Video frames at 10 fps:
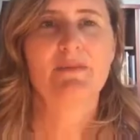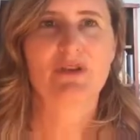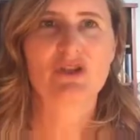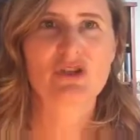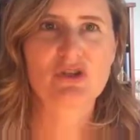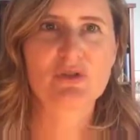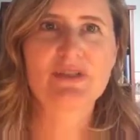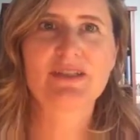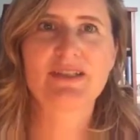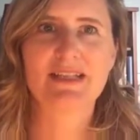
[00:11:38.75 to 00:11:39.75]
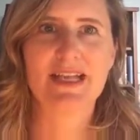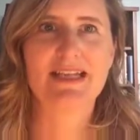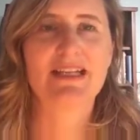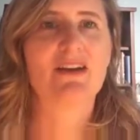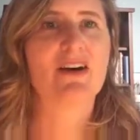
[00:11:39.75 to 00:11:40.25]
But choose today to
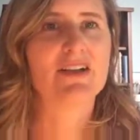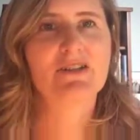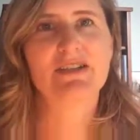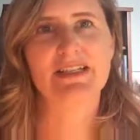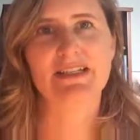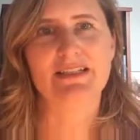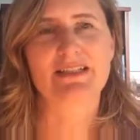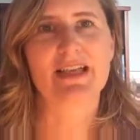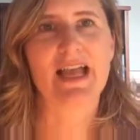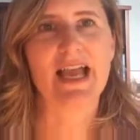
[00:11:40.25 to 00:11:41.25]
get on your knees